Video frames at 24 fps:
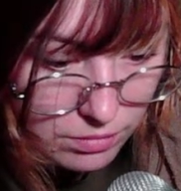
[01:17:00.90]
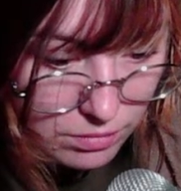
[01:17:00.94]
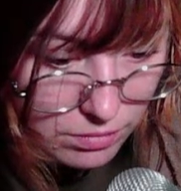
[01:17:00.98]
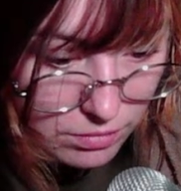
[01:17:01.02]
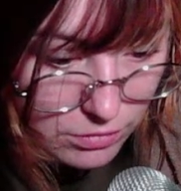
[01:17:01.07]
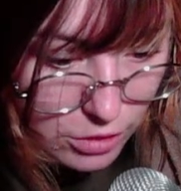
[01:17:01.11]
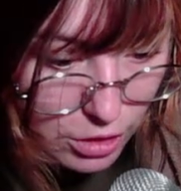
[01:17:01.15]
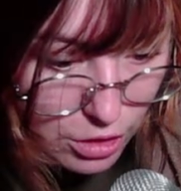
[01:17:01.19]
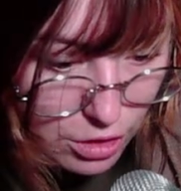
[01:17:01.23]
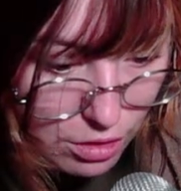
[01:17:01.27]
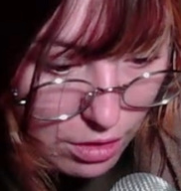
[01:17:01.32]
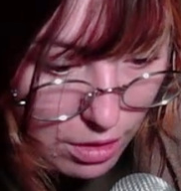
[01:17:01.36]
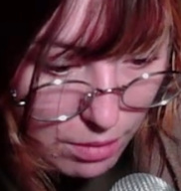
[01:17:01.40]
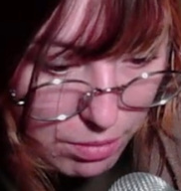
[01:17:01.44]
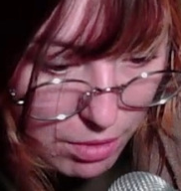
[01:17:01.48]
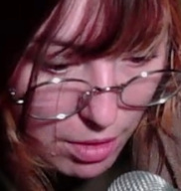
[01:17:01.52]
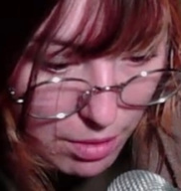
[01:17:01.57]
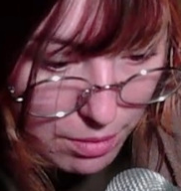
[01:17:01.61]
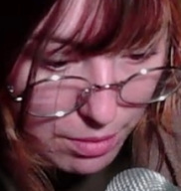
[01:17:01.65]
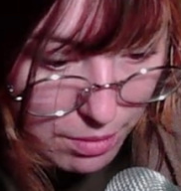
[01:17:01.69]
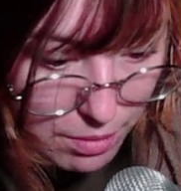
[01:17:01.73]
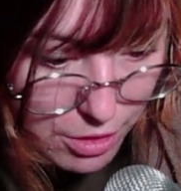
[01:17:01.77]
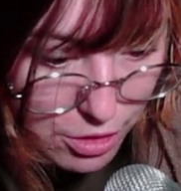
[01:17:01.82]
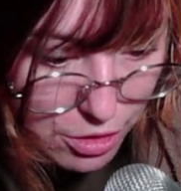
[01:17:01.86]
So I
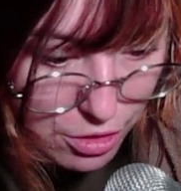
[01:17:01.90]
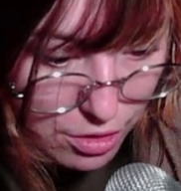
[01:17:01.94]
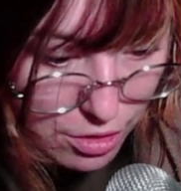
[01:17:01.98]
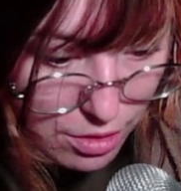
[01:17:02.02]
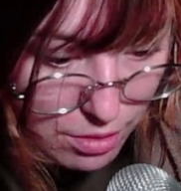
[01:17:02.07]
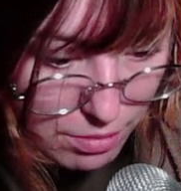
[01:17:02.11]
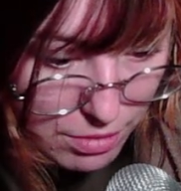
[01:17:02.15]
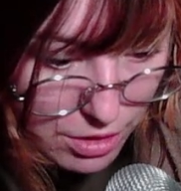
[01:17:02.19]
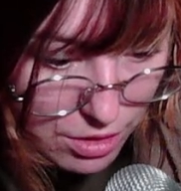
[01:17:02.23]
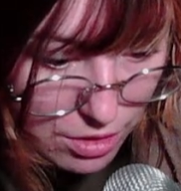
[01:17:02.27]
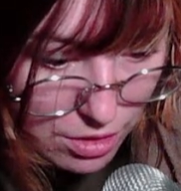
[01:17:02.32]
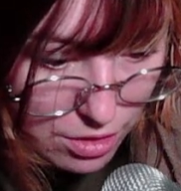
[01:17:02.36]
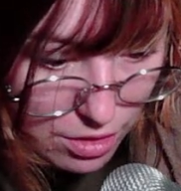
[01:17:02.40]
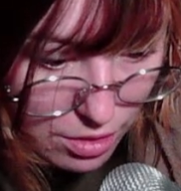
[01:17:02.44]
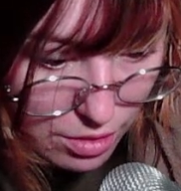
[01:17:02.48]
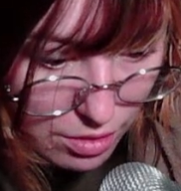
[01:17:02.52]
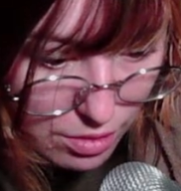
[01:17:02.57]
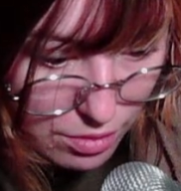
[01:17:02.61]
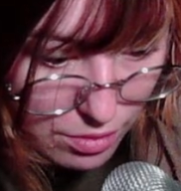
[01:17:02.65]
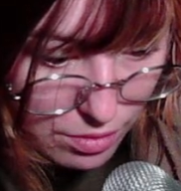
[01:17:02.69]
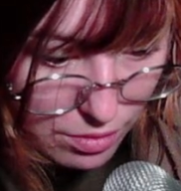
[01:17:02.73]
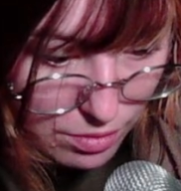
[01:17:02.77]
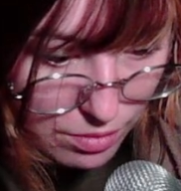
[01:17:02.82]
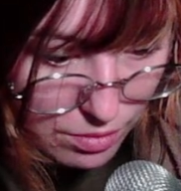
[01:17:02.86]
probably shouldn't be
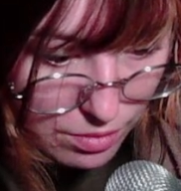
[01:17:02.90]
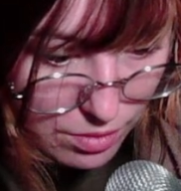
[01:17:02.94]
so